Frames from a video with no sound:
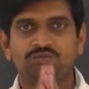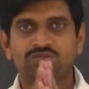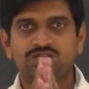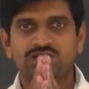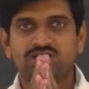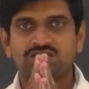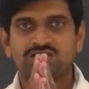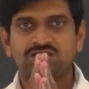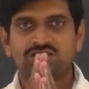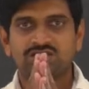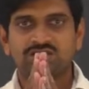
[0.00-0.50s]

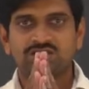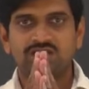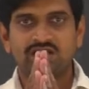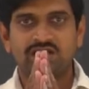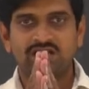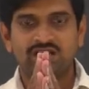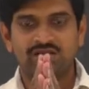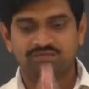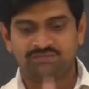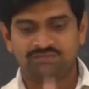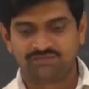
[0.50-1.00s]
Shri
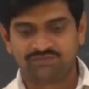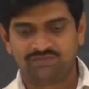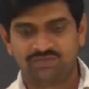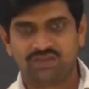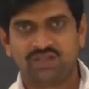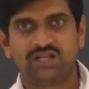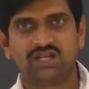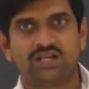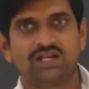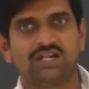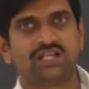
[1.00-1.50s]
Sai Ram.
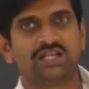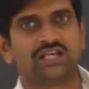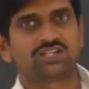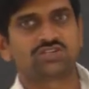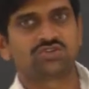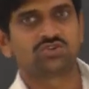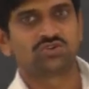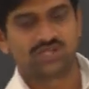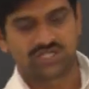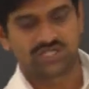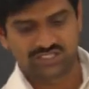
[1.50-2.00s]
Dear
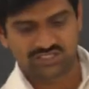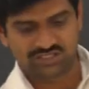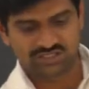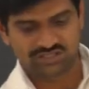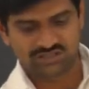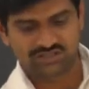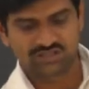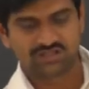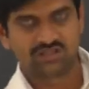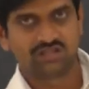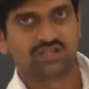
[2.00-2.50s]
students,
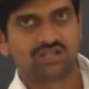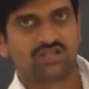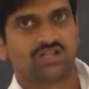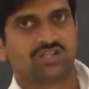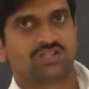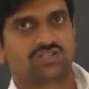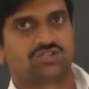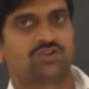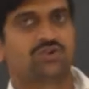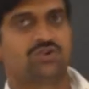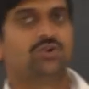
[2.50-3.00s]

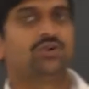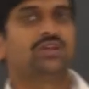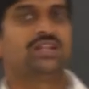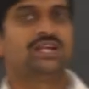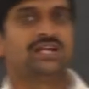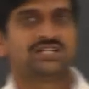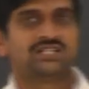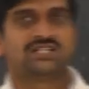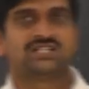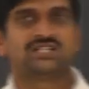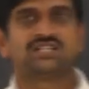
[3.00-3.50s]
so you know
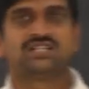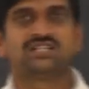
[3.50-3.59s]
that